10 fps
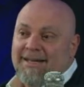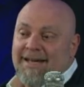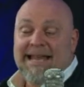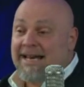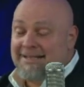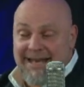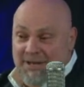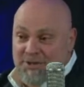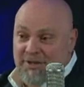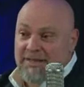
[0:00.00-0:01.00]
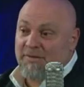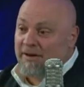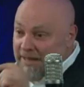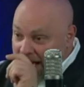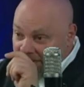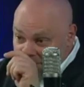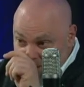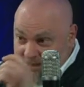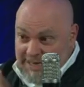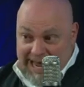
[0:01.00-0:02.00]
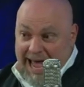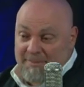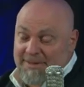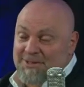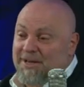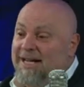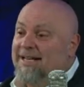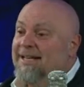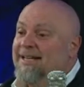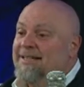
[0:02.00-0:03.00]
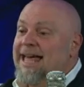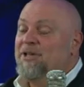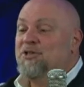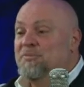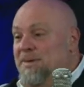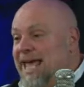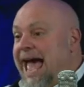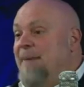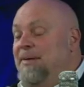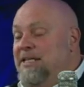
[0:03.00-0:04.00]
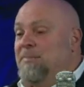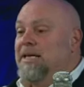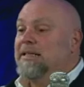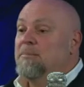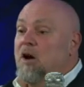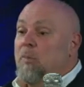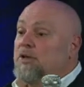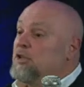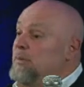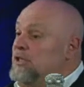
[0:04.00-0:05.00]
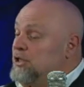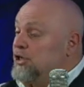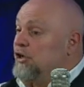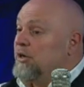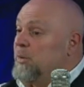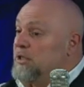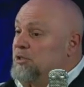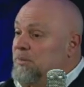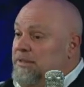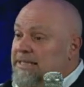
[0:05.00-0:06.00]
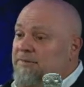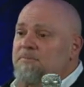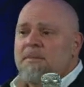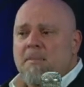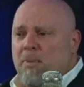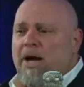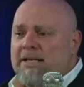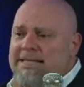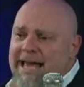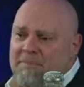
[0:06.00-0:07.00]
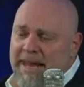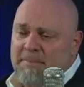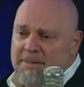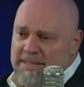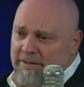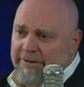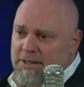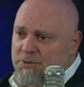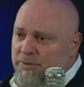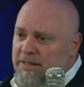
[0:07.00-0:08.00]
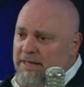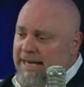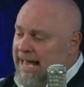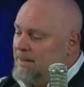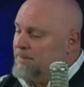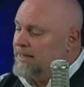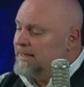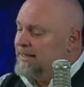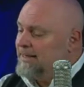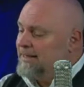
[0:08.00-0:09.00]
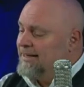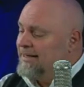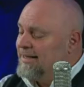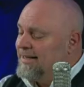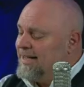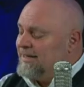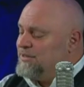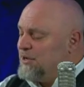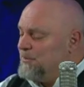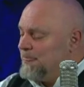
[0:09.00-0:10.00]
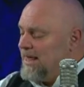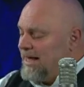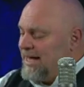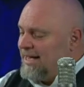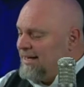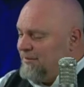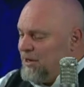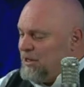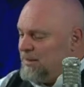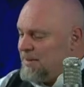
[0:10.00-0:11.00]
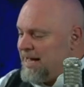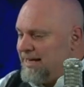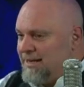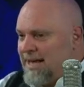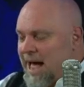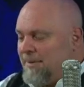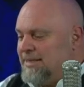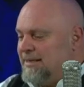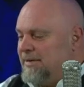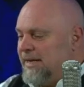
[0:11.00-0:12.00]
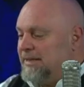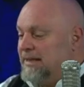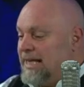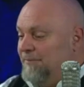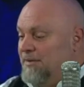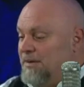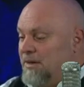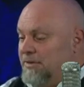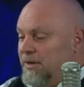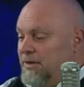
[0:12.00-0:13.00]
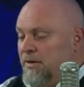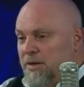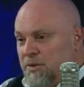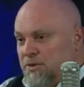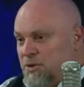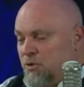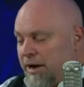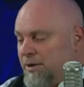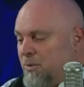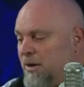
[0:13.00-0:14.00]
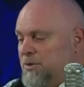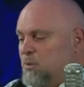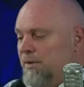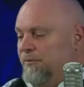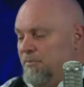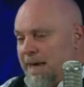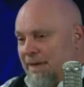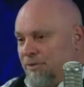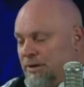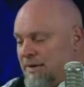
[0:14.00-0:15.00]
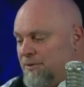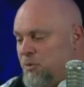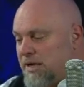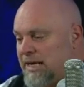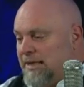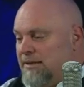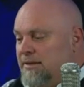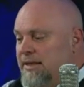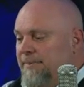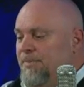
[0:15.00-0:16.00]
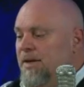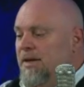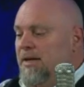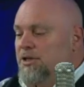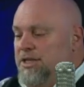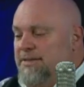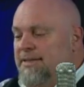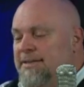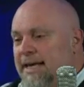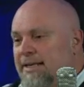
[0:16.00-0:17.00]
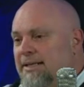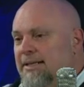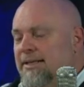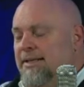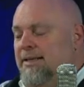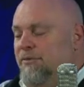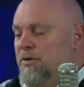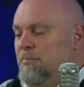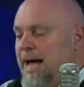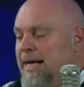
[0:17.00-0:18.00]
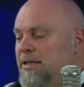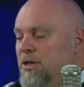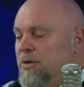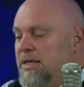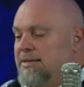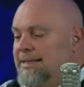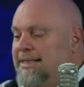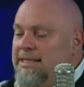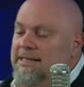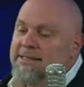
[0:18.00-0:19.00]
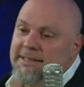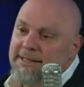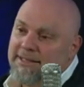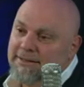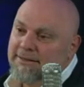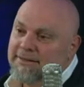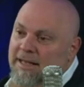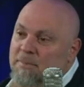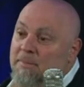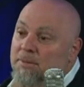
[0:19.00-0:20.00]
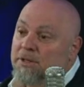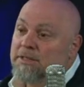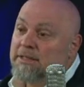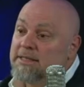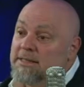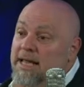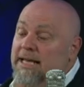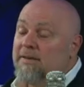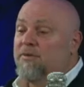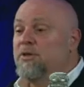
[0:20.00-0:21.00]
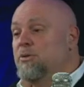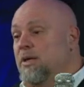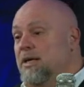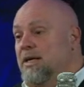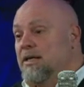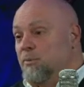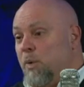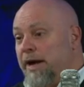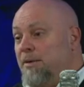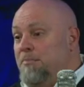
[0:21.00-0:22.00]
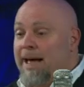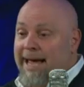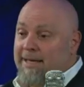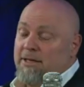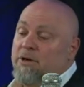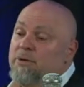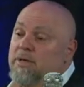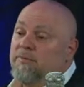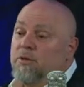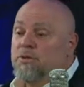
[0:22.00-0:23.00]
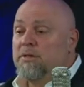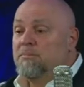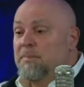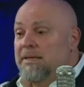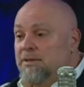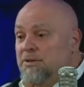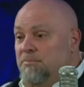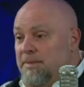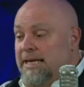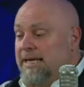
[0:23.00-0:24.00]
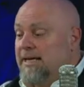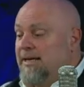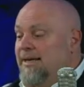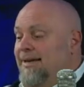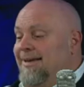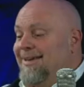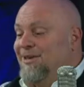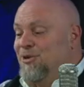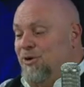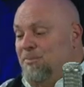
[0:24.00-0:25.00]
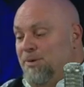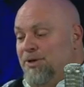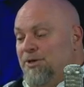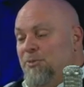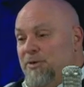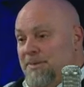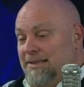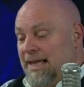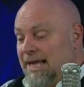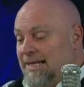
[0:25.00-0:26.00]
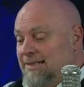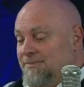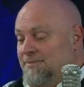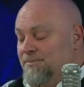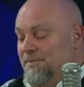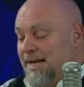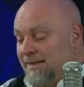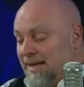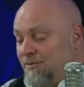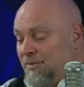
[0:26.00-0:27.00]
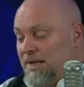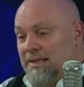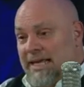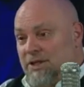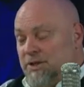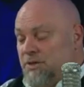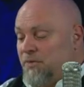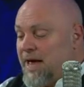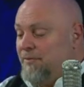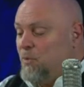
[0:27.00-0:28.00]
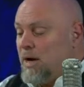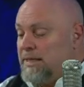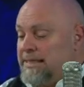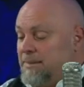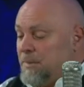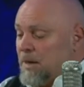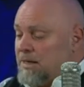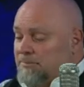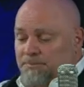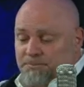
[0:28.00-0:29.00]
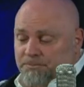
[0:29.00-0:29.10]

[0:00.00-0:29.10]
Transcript: Uh, not intentionally very often, but it happens, right? That to be happy, to be in the moment, to be secure in what you believe, boy, does that make materialists really unhappy. And so, uh, if you look at my commentary, then on the left of the, the you, these two great quotes, from Matthew 11, 29 and 30, Jesus said, for my yoke is easy and my burden is light. If you wear my yoke, if you submit to me, your burden will be light. And then from Galatians 5:1, St. Paul.